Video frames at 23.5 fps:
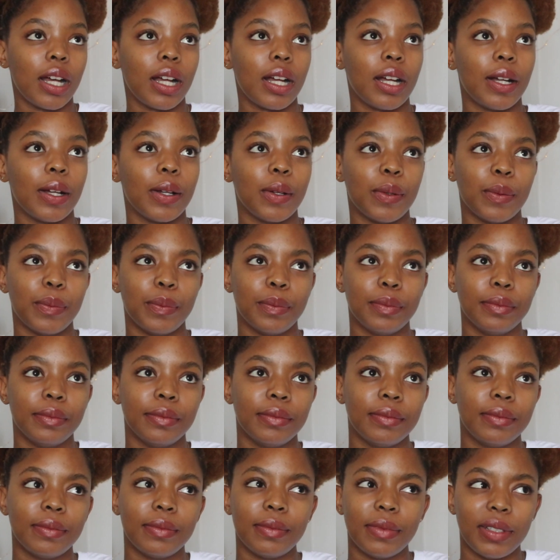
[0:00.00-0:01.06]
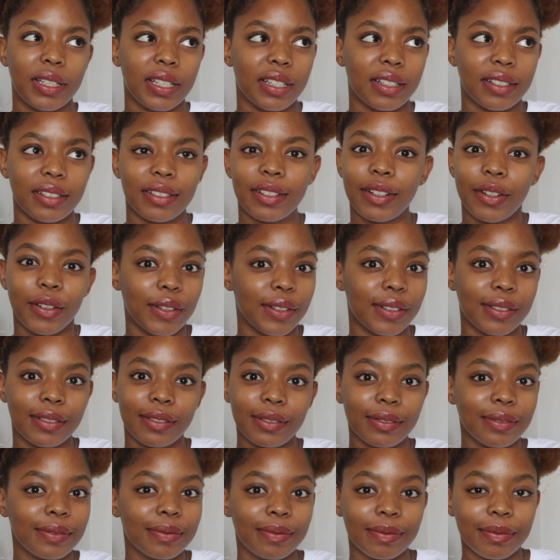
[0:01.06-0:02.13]
Yeah, no,
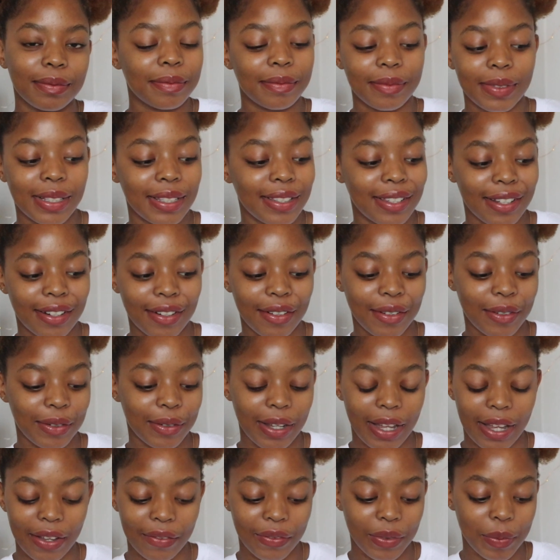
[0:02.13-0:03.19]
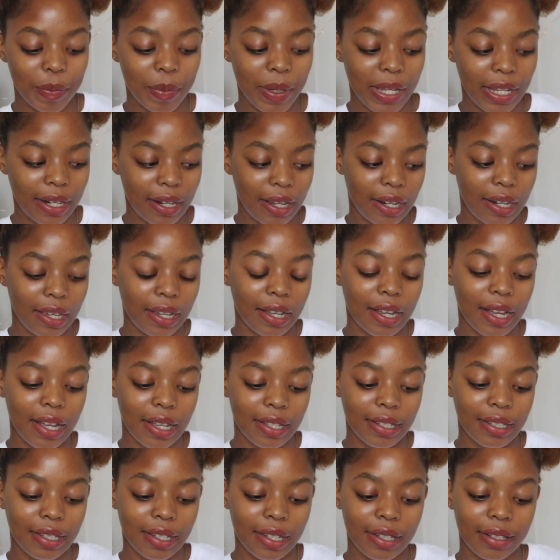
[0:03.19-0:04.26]
it's a no. I haven't met any
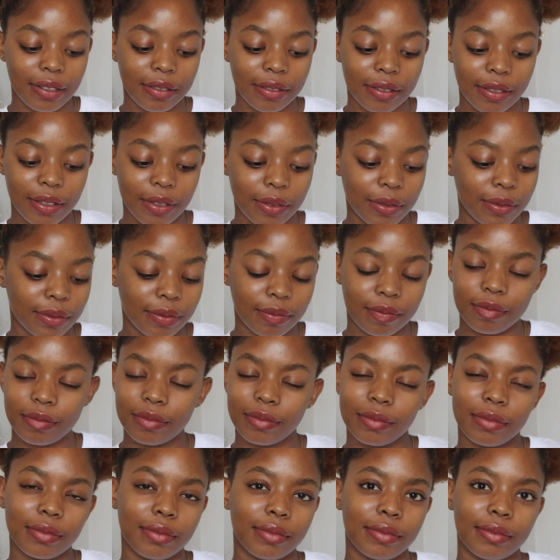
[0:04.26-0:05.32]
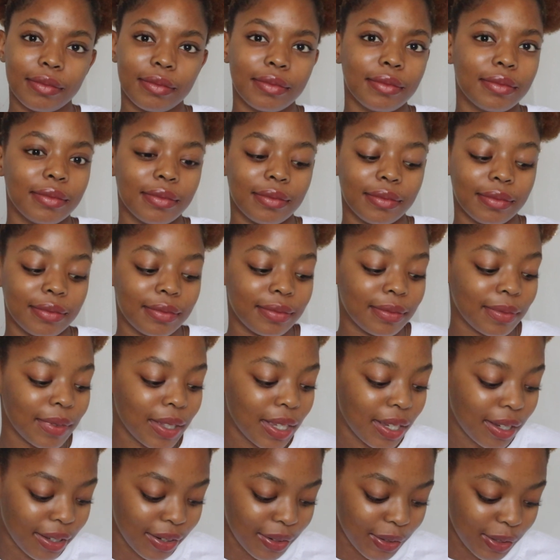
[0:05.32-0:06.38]
guys yet, no.
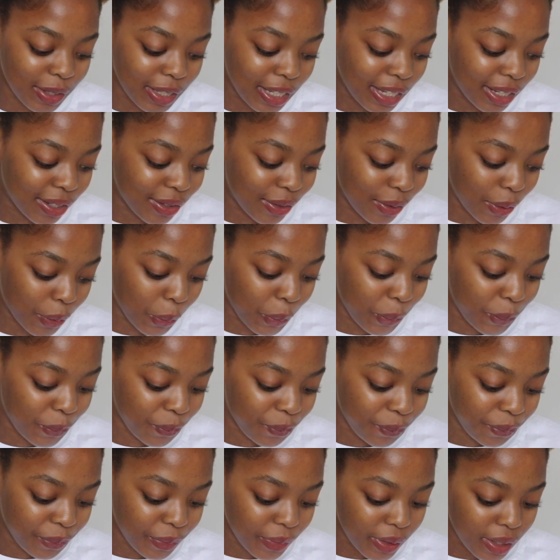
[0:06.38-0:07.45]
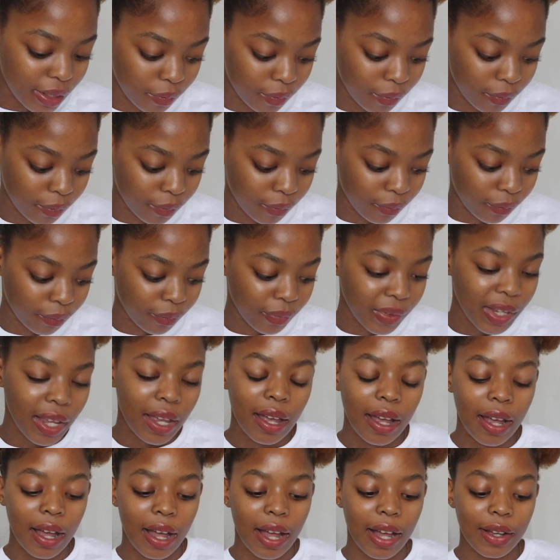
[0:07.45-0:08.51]
I don't think so.
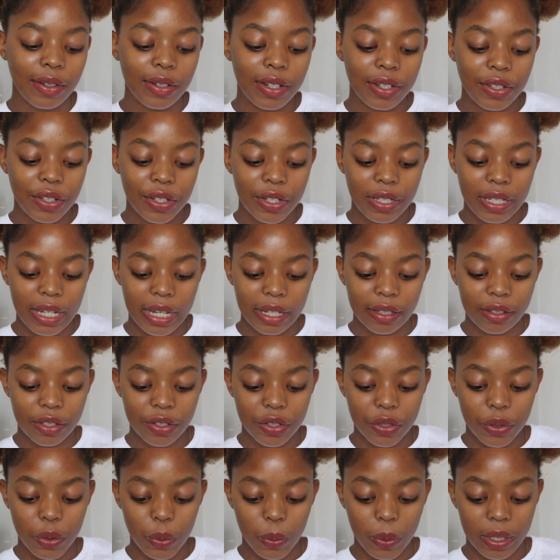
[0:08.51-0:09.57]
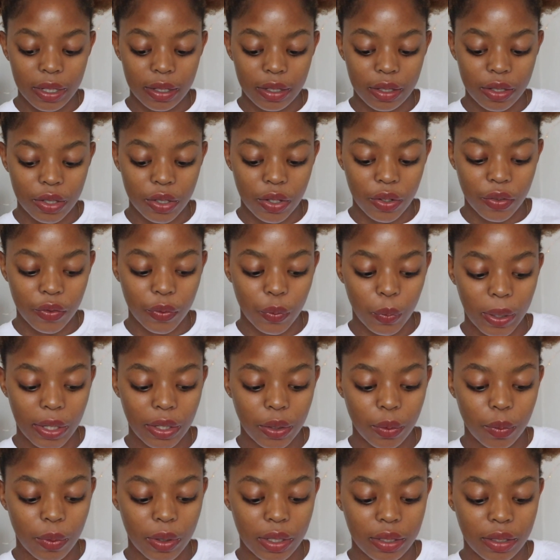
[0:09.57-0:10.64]
How did you take the choice of where
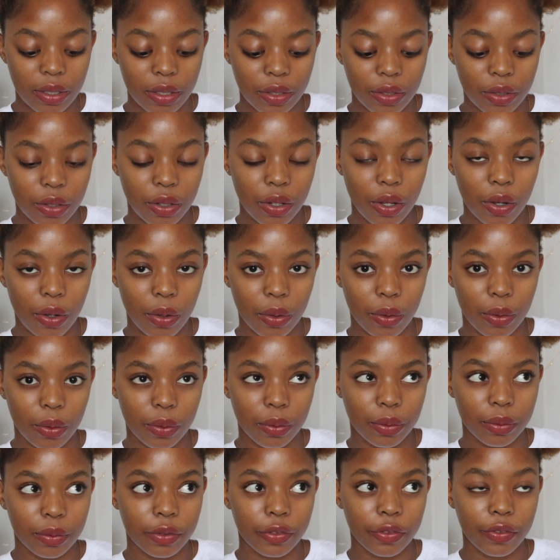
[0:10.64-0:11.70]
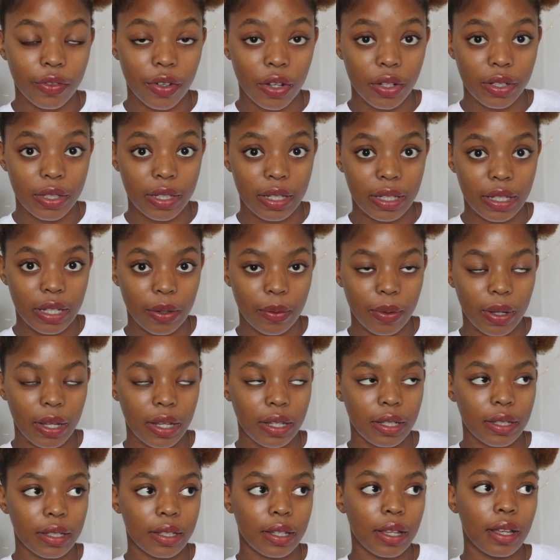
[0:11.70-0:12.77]
you wanted to go varsity
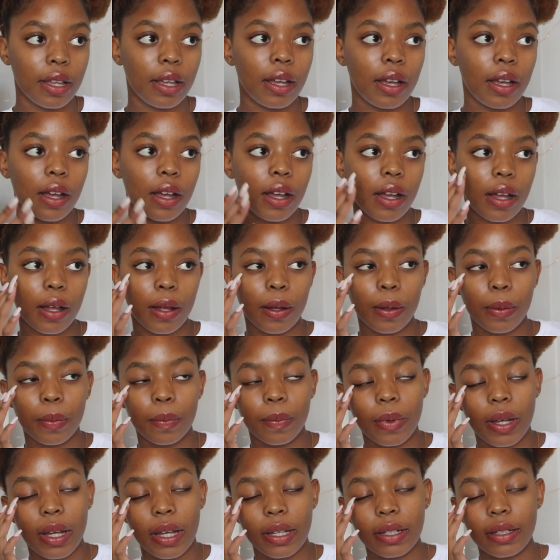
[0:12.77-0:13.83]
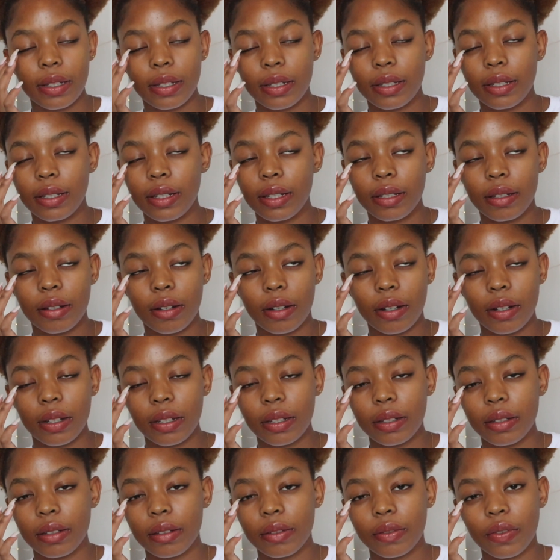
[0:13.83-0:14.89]
wise? I did
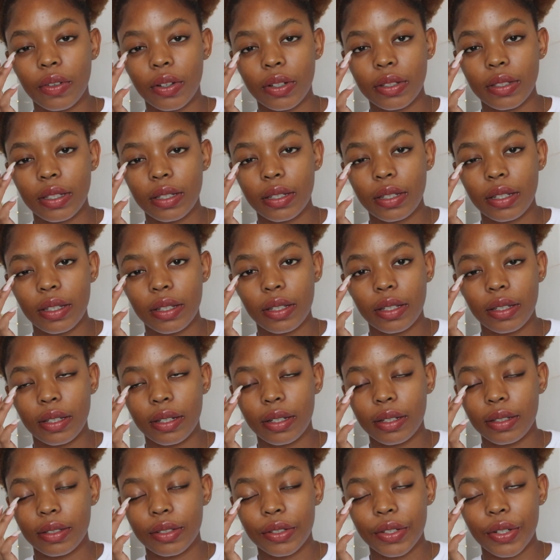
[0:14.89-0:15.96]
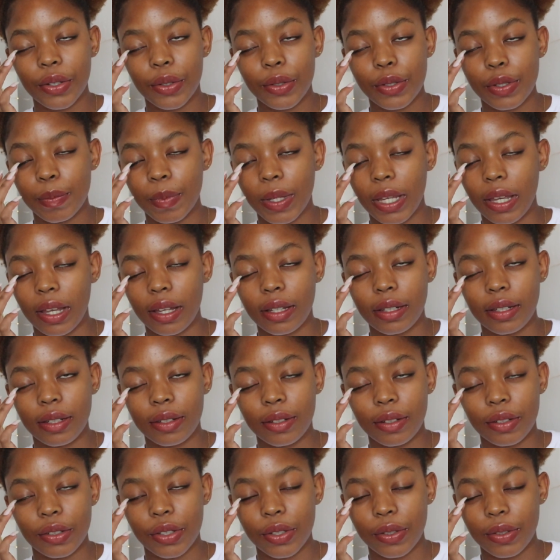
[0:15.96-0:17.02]
not, varsity chose me, I did
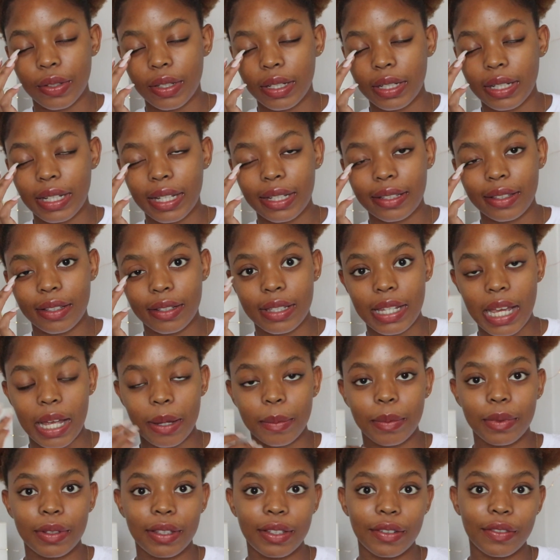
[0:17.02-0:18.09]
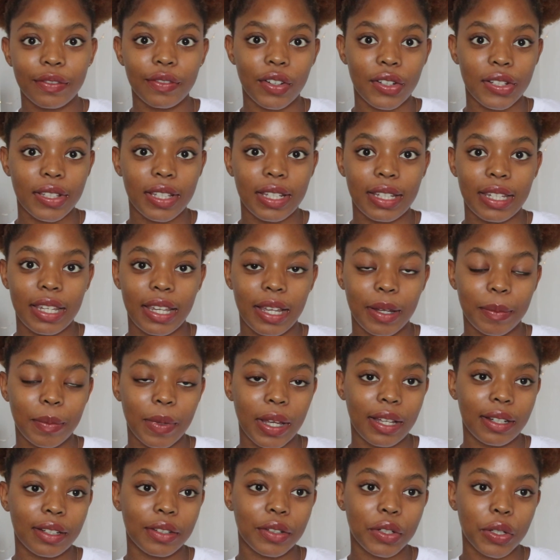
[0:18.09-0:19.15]
not choose it. Like the type of the varsity I'm
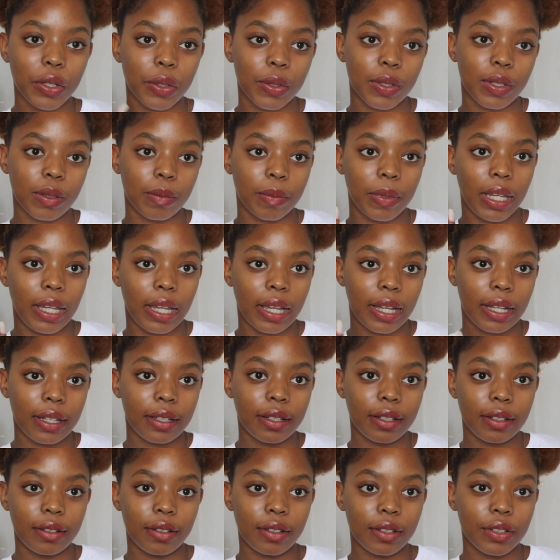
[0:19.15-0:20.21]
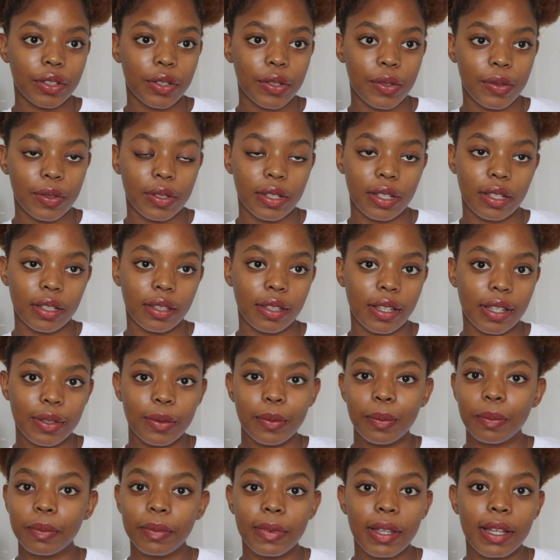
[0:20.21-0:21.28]
at chose me, I did not choose it.
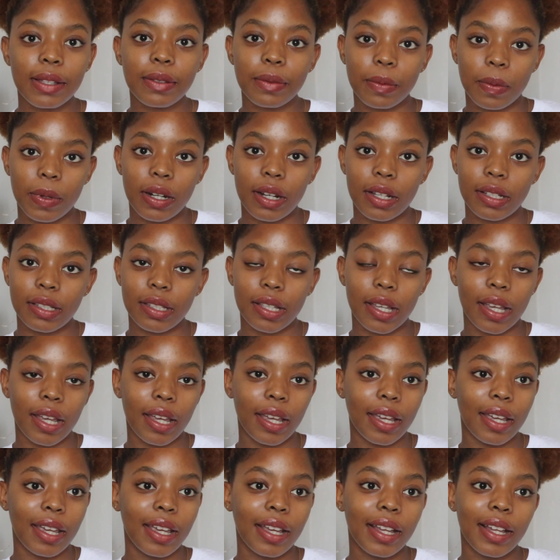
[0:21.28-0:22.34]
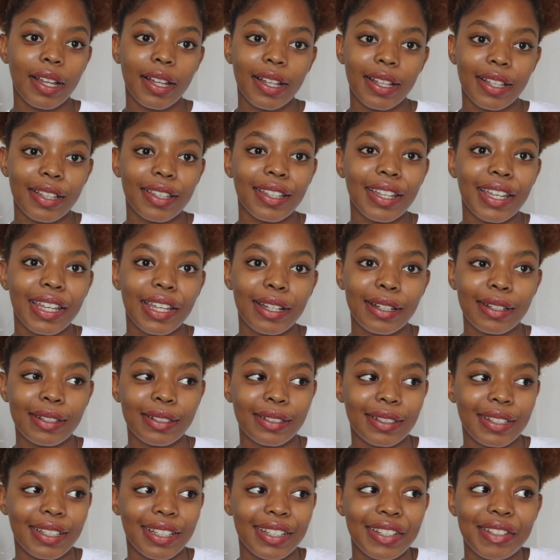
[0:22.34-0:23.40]
That's what I say. Like
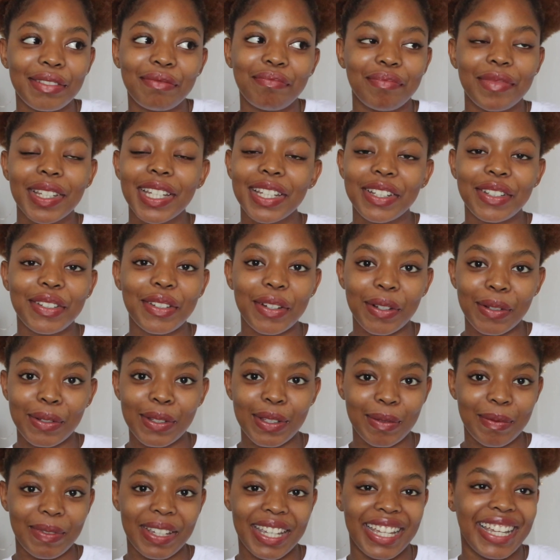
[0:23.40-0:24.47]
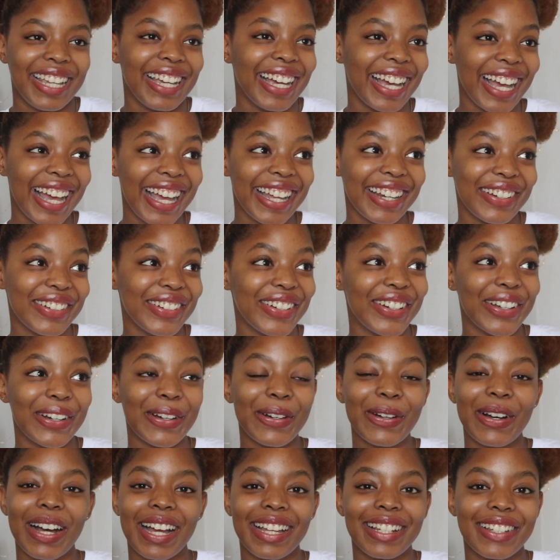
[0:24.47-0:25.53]
it chose me. I don't
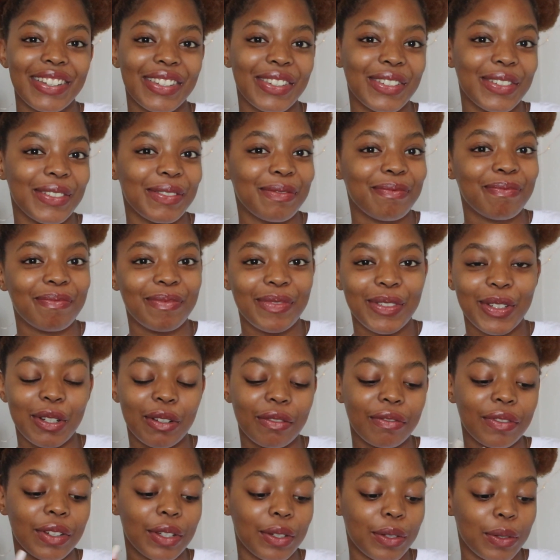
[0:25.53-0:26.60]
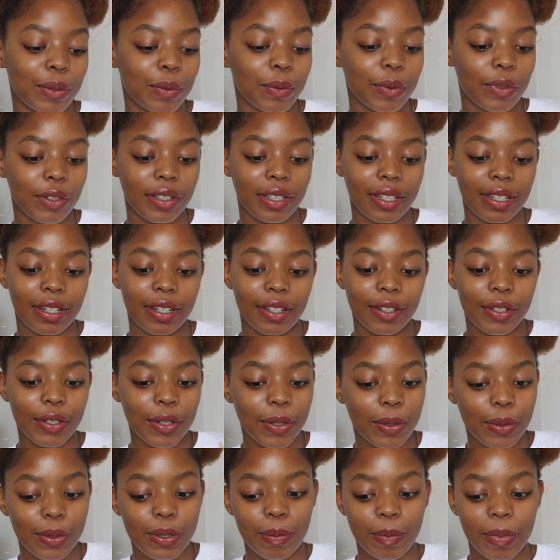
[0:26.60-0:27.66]
know, I just drifted towards it. It
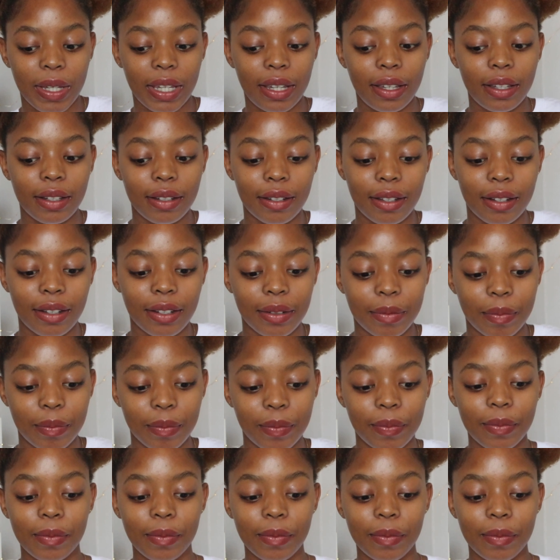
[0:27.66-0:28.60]
chose me, not